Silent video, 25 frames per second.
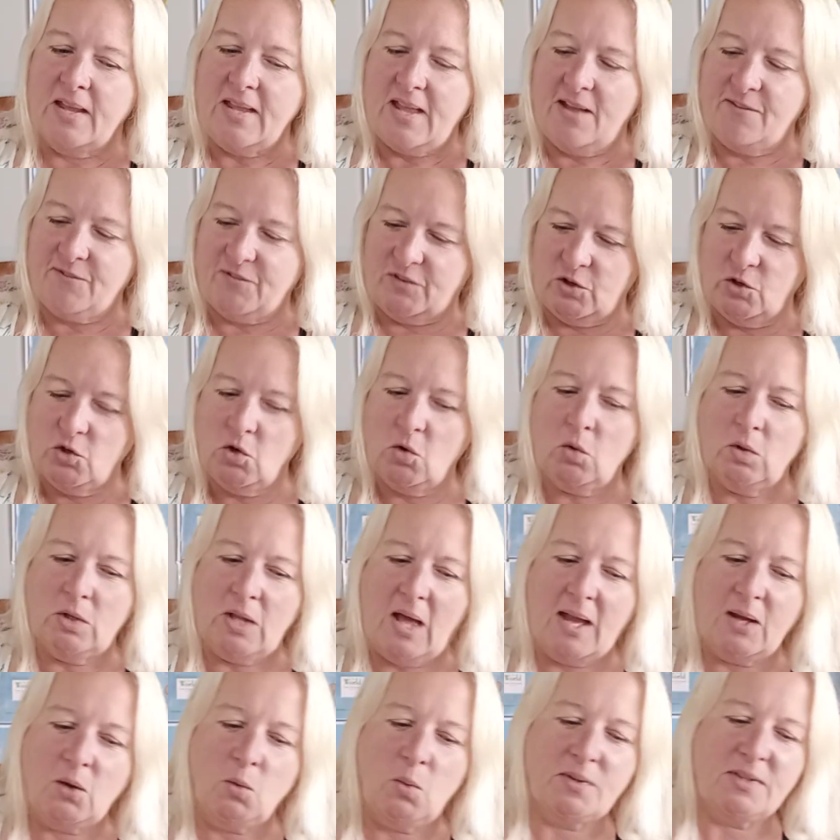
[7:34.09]
If you don't
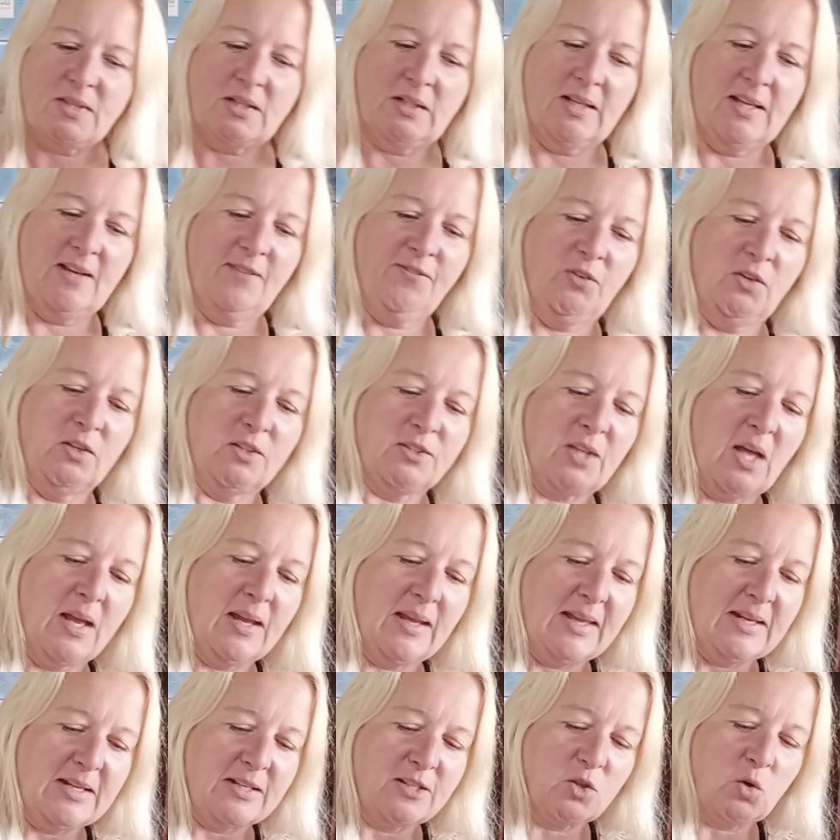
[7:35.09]
like what the leaf looks like
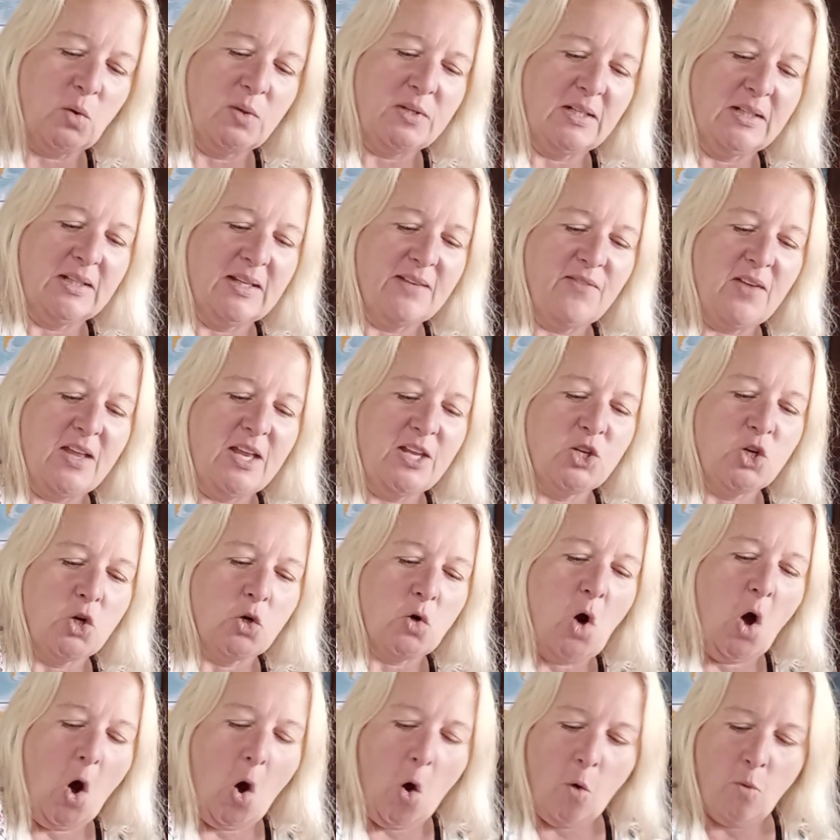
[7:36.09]
and it's going to live in your
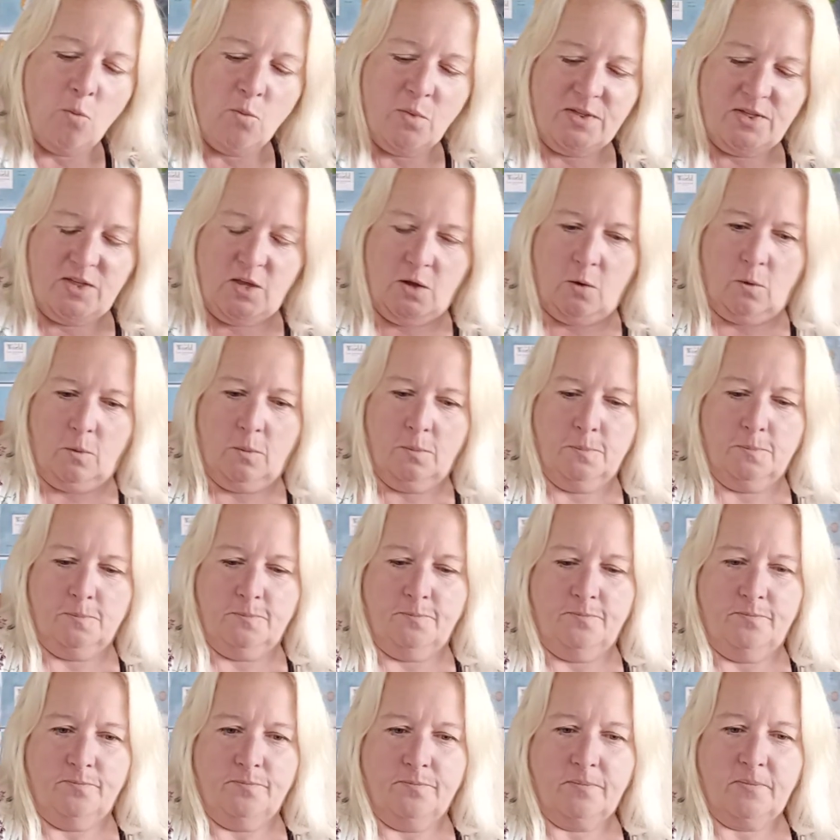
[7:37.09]
home with you,
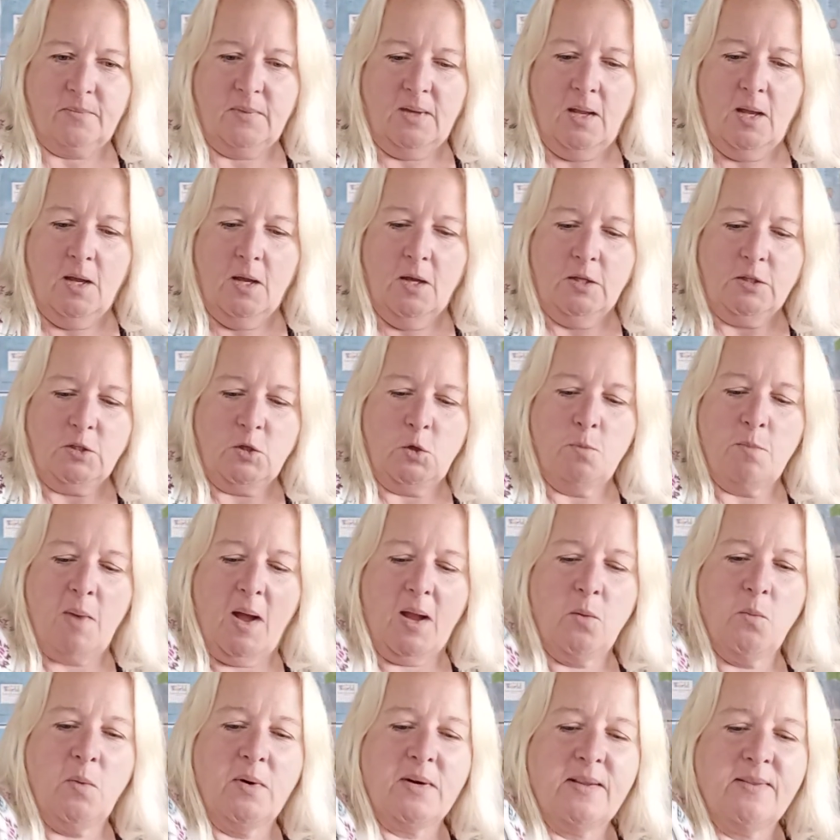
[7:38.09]
you
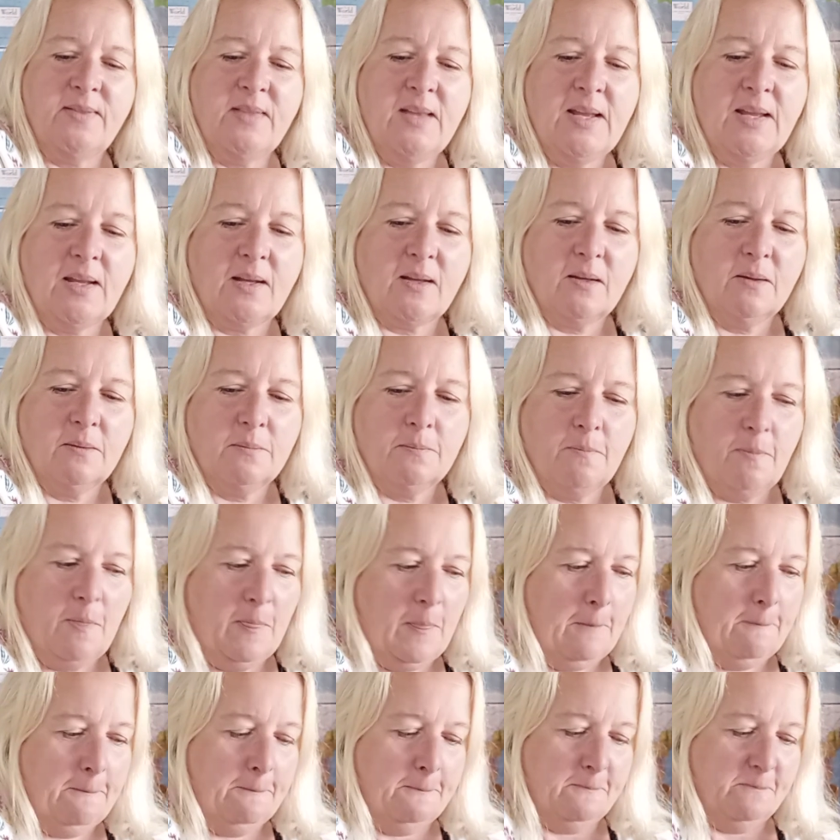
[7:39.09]
might want to think,
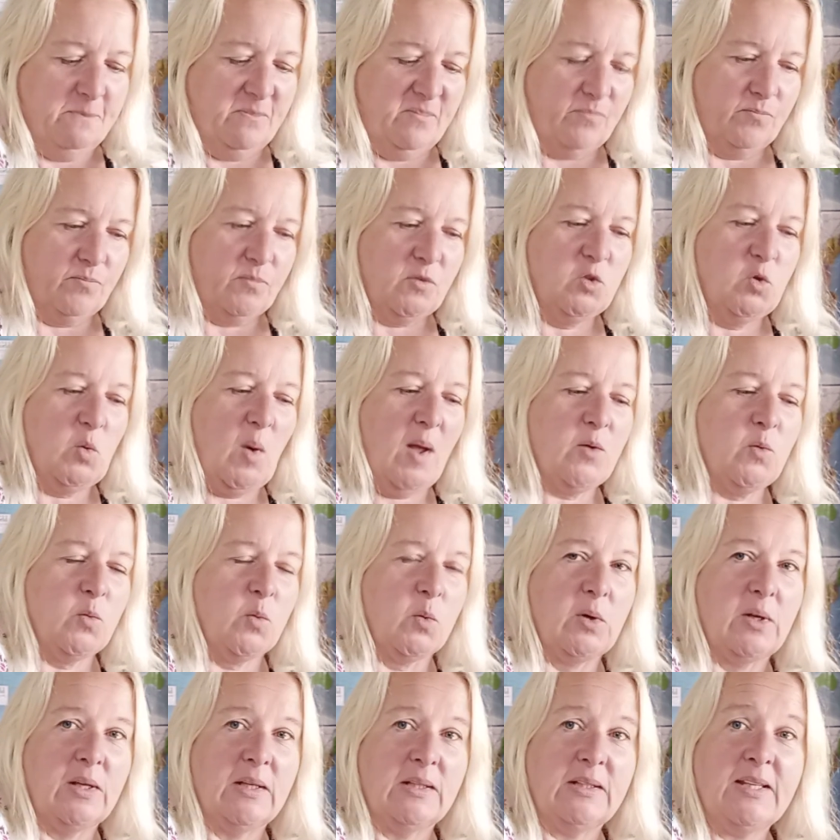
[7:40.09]
do I
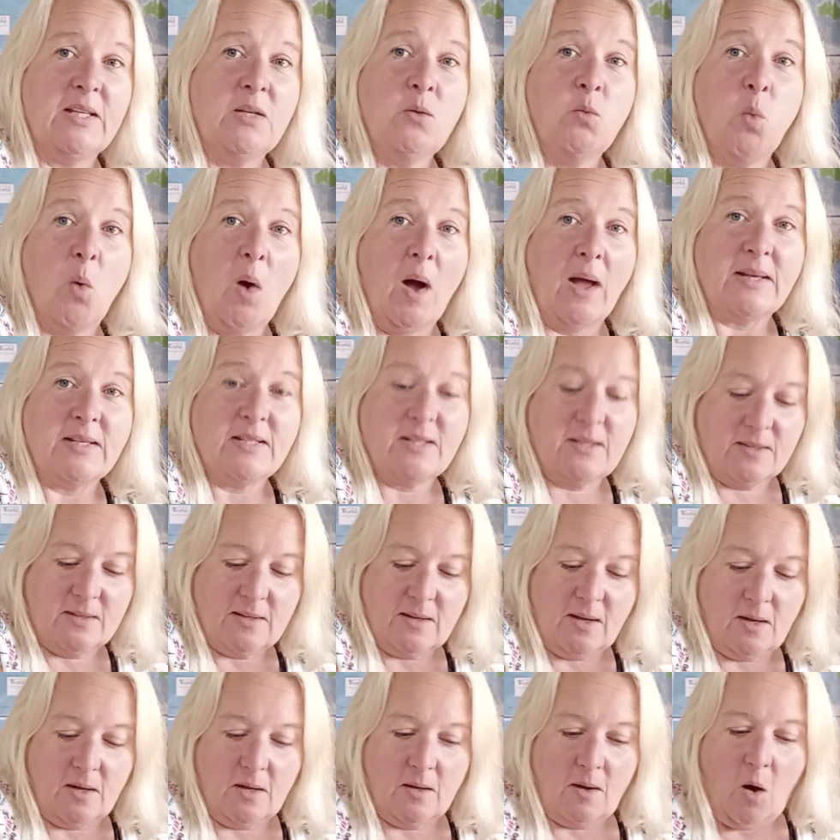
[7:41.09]
really want
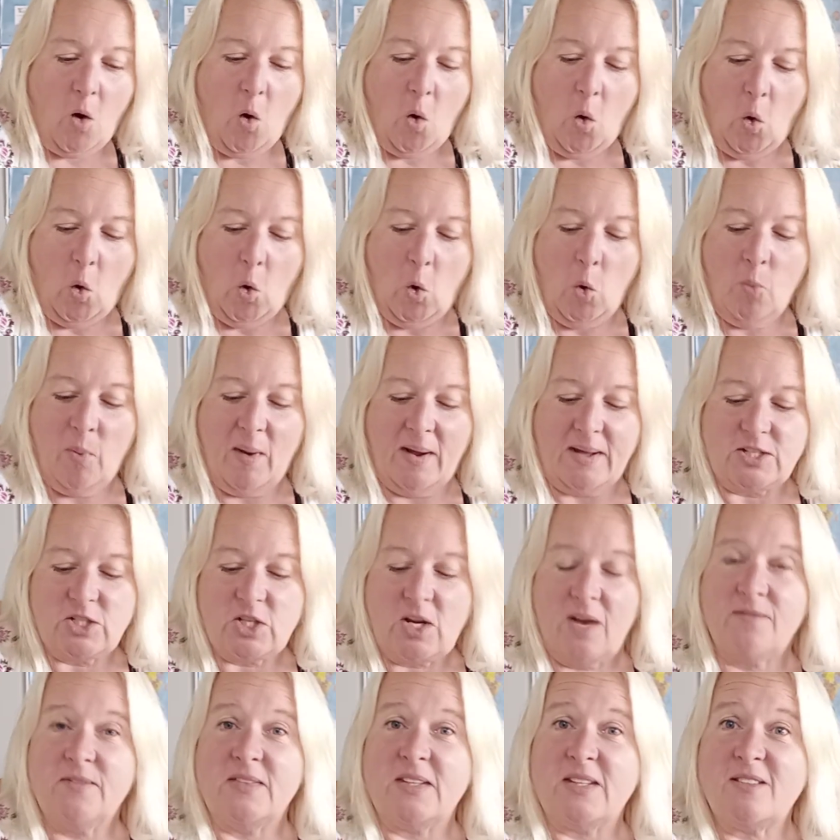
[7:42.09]
a whole bunch
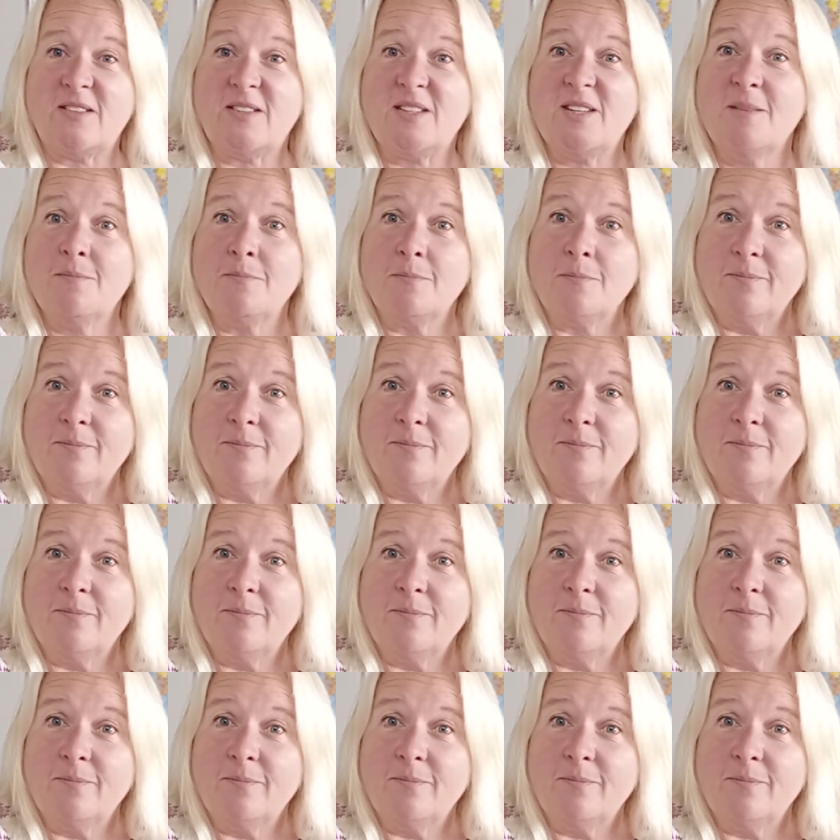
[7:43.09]
of this